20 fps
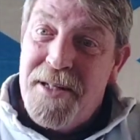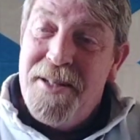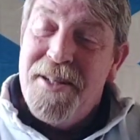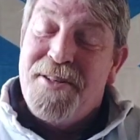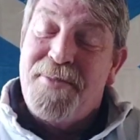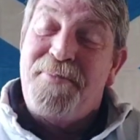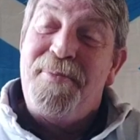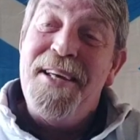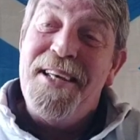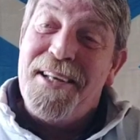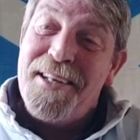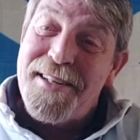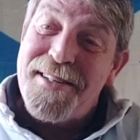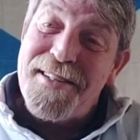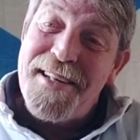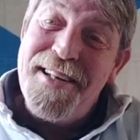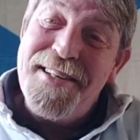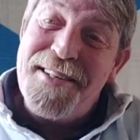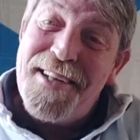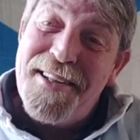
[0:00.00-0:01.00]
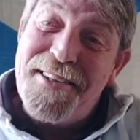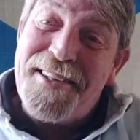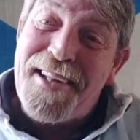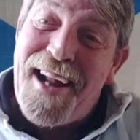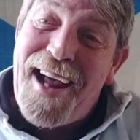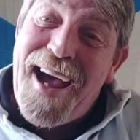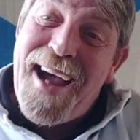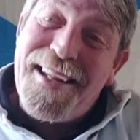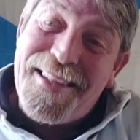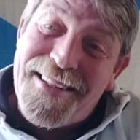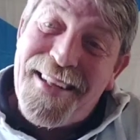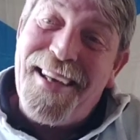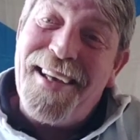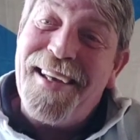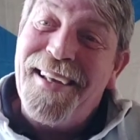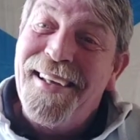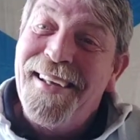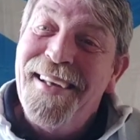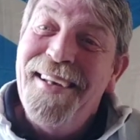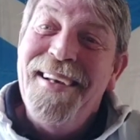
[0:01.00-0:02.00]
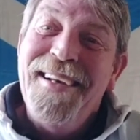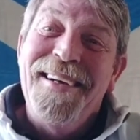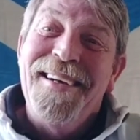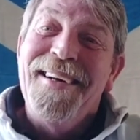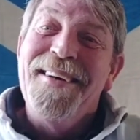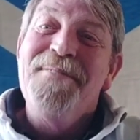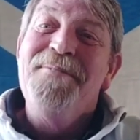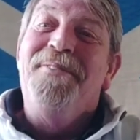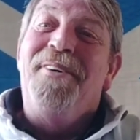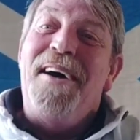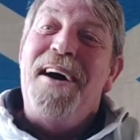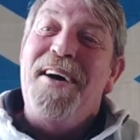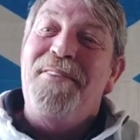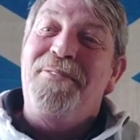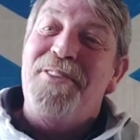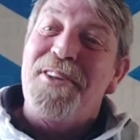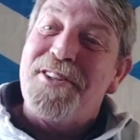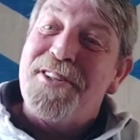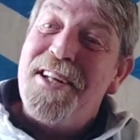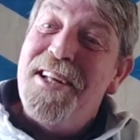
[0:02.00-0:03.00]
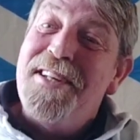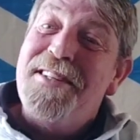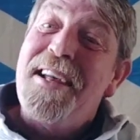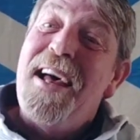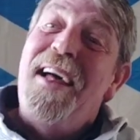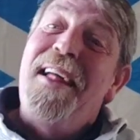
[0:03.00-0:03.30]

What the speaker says: Speaker says, retract it. And Blackford says,